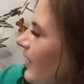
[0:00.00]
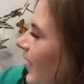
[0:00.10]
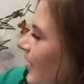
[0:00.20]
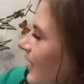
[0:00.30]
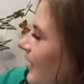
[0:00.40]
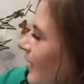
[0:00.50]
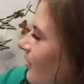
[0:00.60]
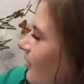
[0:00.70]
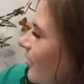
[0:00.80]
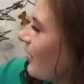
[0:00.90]
Any
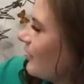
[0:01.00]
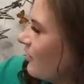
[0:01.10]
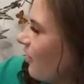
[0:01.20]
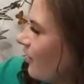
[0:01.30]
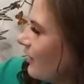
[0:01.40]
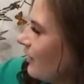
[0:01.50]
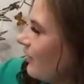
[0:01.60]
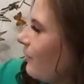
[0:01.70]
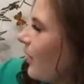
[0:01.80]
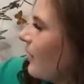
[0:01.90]
nectar that is not
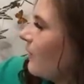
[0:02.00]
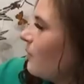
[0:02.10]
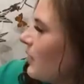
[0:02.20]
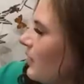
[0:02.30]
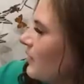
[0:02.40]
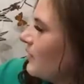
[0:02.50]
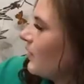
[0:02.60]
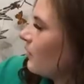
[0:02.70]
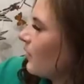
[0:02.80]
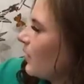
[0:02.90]
eaten by the bees
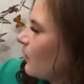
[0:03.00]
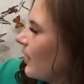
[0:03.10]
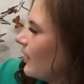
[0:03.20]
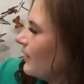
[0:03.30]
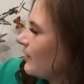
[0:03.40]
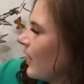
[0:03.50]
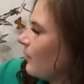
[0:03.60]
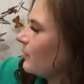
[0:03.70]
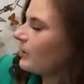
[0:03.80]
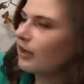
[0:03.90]
right away is
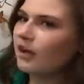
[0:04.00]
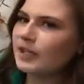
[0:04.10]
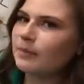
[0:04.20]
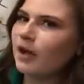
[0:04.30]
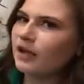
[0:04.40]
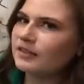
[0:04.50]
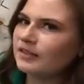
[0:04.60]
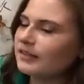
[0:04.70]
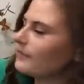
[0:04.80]
kept in honey pots.